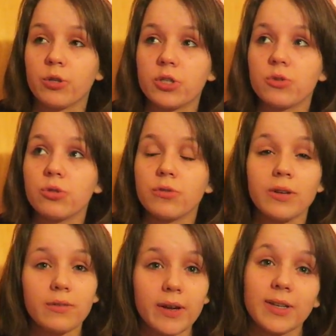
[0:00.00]
which is also
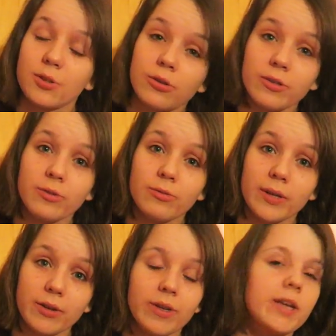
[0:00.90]
really fun. It's also
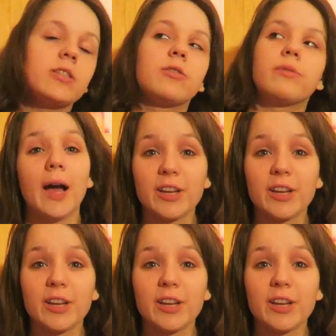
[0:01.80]
really creative.